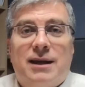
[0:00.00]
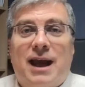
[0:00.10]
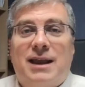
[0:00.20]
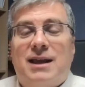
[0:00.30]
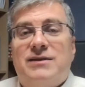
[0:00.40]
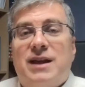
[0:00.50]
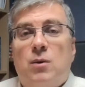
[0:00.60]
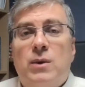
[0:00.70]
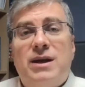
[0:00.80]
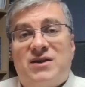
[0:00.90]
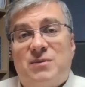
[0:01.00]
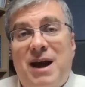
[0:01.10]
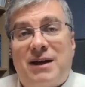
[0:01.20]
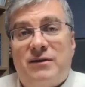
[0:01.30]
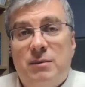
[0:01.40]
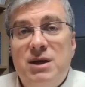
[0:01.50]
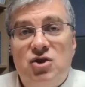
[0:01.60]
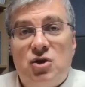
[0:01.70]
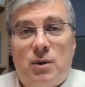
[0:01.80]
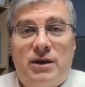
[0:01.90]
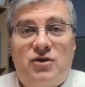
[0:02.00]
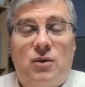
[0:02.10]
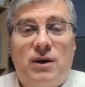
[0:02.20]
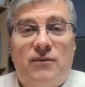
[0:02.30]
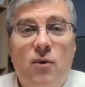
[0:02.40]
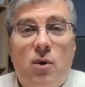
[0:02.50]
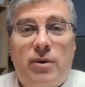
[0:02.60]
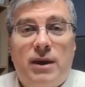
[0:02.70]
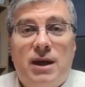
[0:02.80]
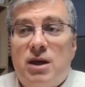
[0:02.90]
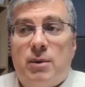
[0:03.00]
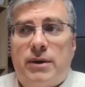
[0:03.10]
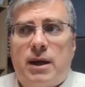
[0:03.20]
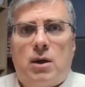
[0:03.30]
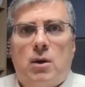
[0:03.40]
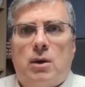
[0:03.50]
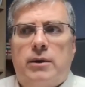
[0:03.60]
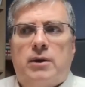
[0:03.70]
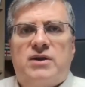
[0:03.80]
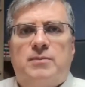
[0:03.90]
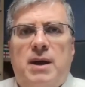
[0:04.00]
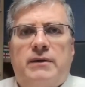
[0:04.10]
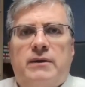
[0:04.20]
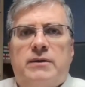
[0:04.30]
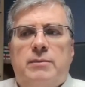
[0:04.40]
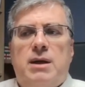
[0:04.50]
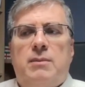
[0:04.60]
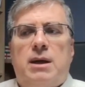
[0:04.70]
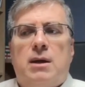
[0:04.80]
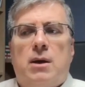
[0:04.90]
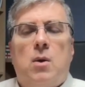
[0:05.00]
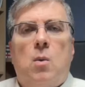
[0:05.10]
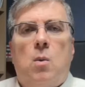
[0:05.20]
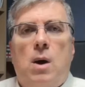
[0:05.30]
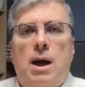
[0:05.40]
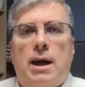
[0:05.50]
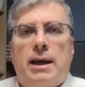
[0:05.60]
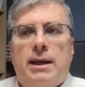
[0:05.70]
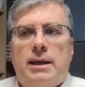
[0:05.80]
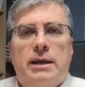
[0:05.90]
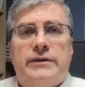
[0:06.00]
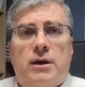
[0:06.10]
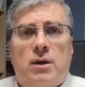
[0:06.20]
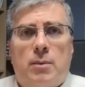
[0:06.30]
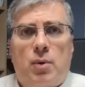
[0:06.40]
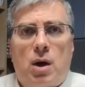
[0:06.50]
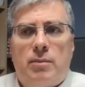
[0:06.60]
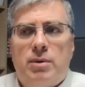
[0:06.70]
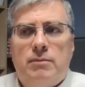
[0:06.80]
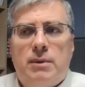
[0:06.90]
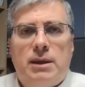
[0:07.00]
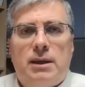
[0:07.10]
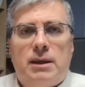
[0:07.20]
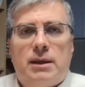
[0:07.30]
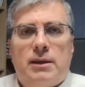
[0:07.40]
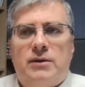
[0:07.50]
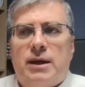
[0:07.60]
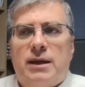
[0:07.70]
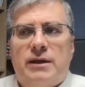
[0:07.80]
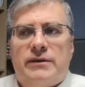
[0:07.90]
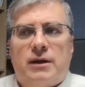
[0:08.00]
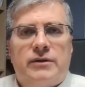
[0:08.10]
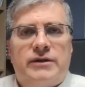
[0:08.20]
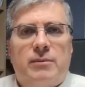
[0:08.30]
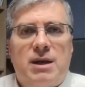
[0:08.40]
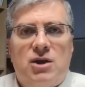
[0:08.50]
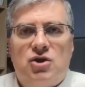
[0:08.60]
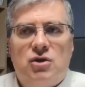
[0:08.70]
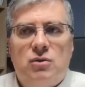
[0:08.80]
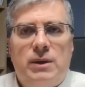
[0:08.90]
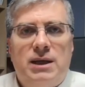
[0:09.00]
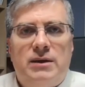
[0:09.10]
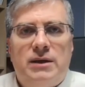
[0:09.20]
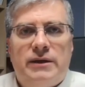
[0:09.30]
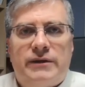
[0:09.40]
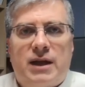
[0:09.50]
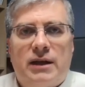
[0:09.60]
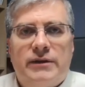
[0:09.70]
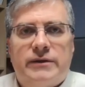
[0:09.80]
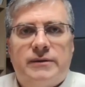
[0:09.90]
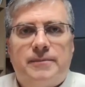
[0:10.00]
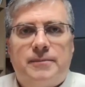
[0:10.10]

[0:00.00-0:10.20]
and they say, we expect to meet you on the 24th, you might think, they're expecting to meet me. Why? Is there a problem? Is there some issue we need to discuss?